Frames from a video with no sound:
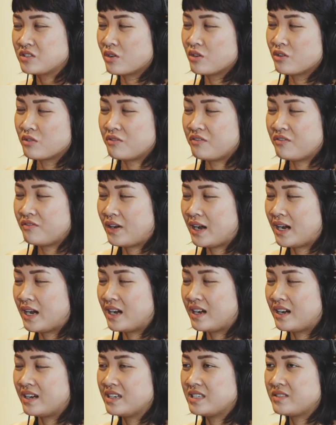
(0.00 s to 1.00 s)
he's gonna go far.
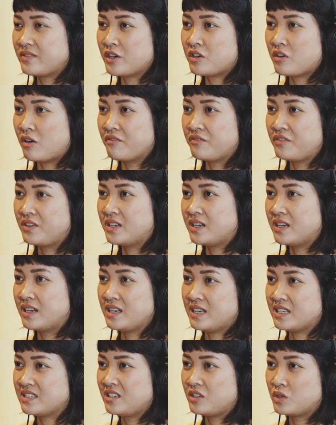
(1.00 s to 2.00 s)
Yeah. He's very confident.
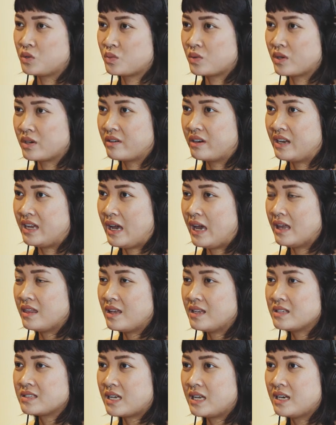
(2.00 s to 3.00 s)
He doesn't need to worry. Yeah.
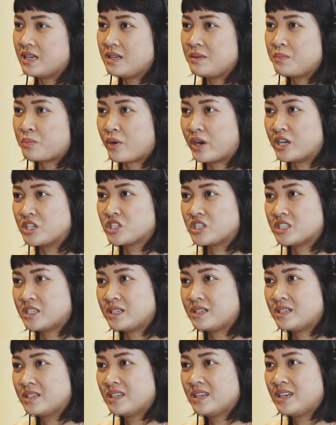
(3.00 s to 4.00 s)
And then suddenly
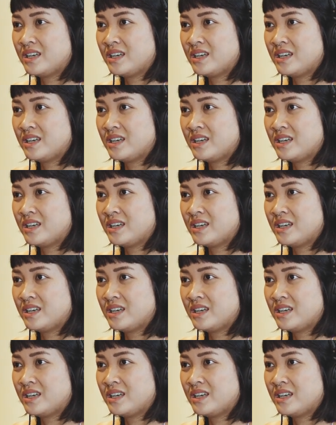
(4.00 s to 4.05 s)
pressure.